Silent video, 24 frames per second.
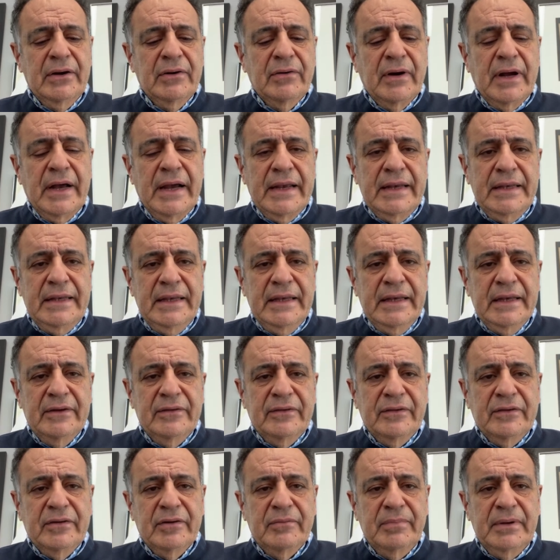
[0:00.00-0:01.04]
ideas
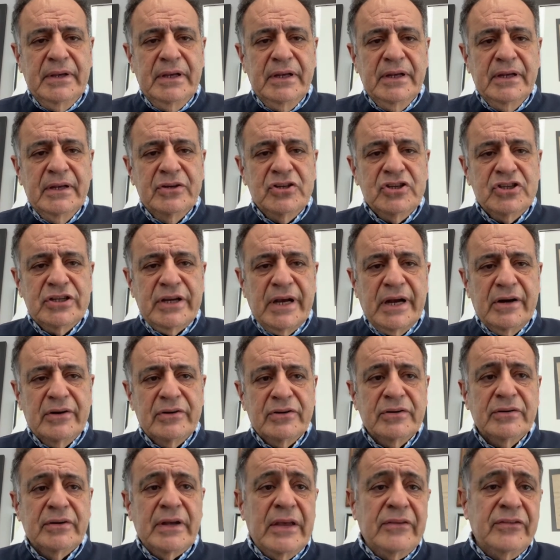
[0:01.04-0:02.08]
to be
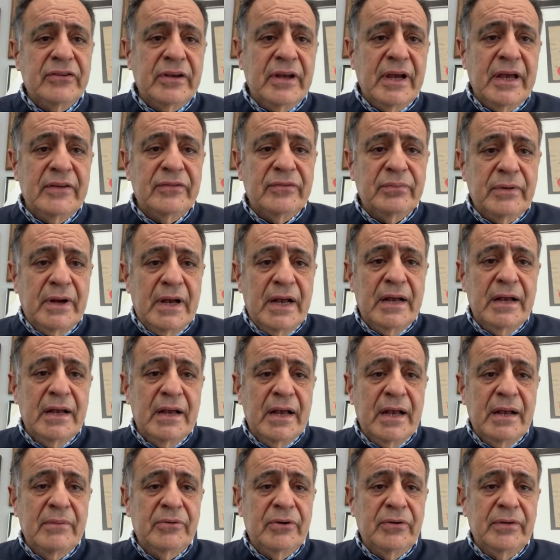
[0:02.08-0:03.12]
shared, as
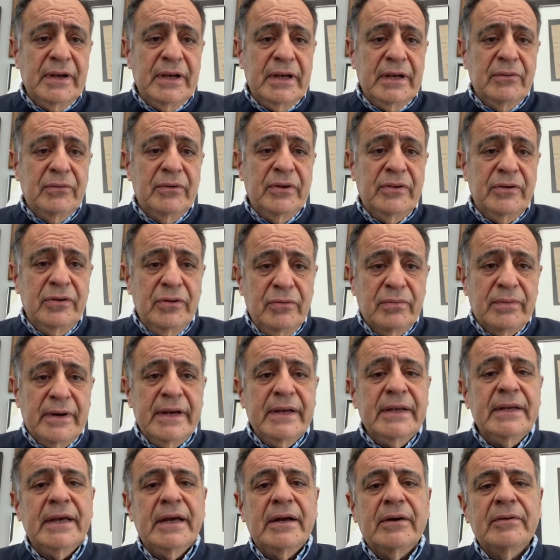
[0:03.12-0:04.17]
I'm doing with you
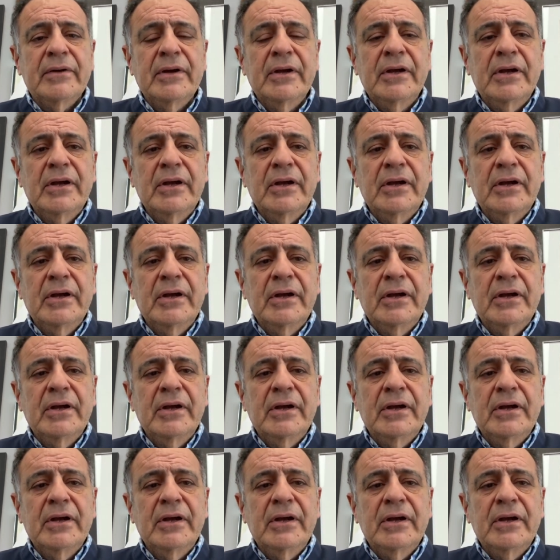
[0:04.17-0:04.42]
right now.